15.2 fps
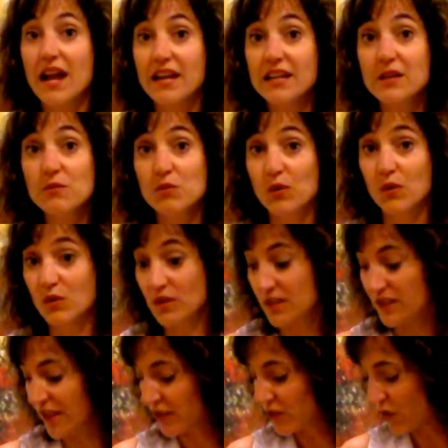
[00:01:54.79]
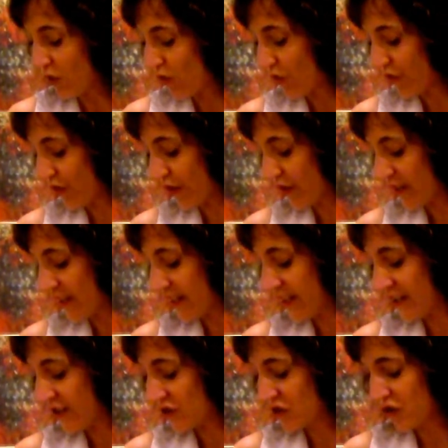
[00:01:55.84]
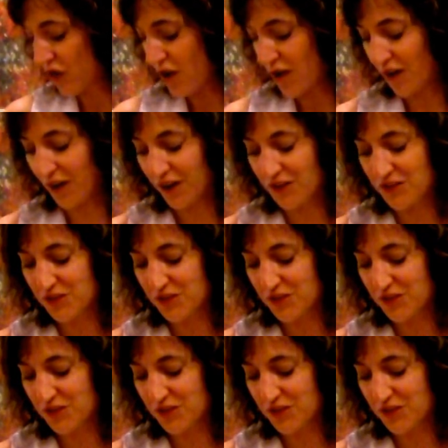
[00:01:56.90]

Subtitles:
any wound that's over an inch long.